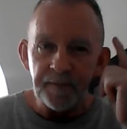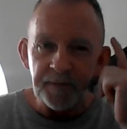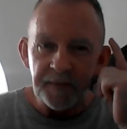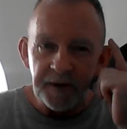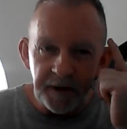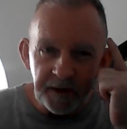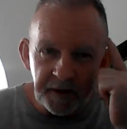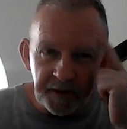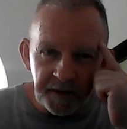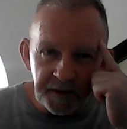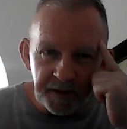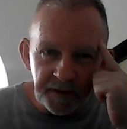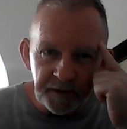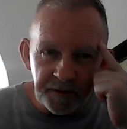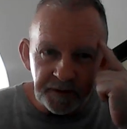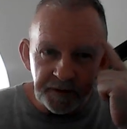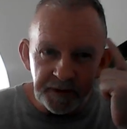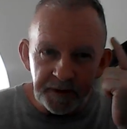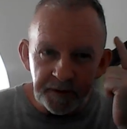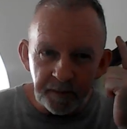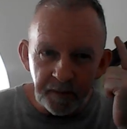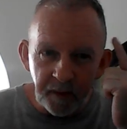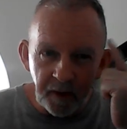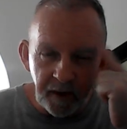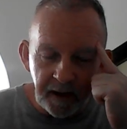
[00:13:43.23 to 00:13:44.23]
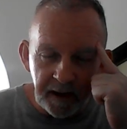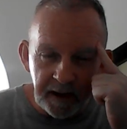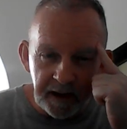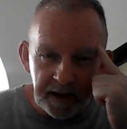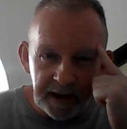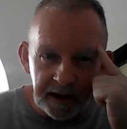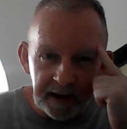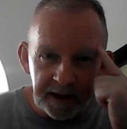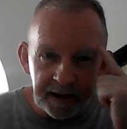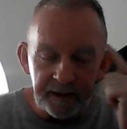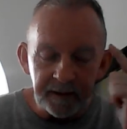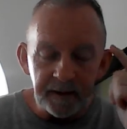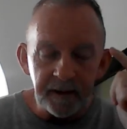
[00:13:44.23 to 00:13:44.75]
Use your
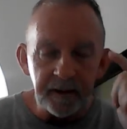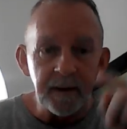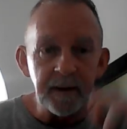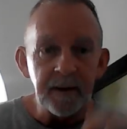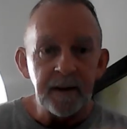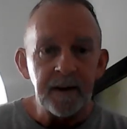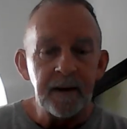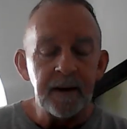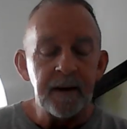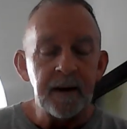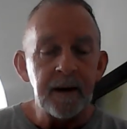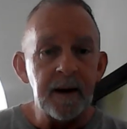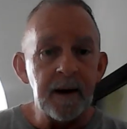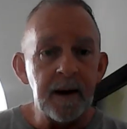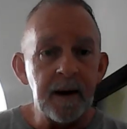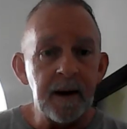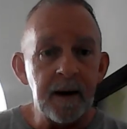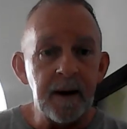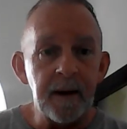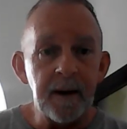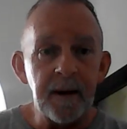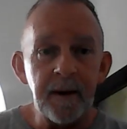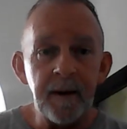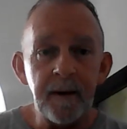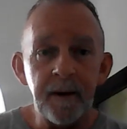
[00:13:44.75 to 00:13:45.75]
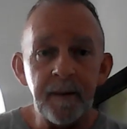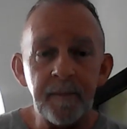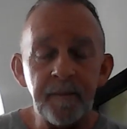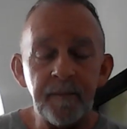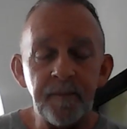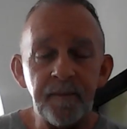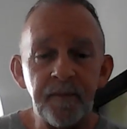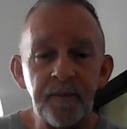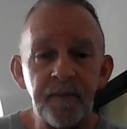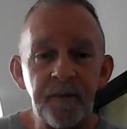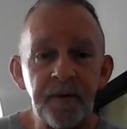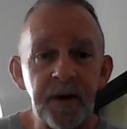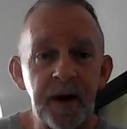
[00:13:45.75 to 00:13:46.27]
brain. Uh,
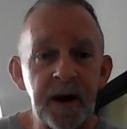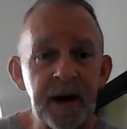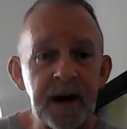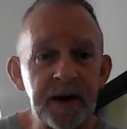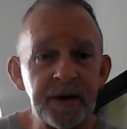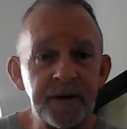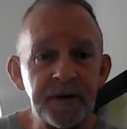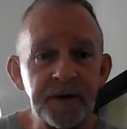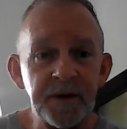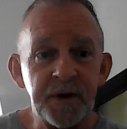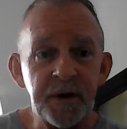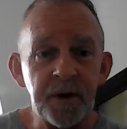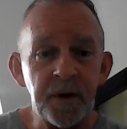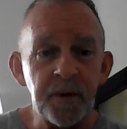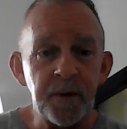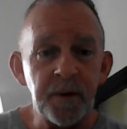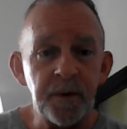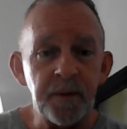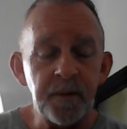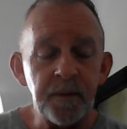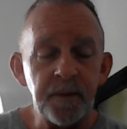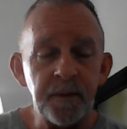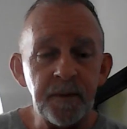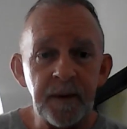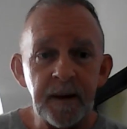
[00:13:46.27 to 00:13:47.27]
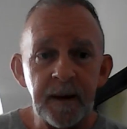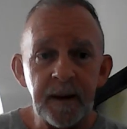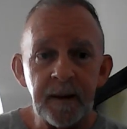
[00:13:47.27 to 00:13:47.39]
if you're at school,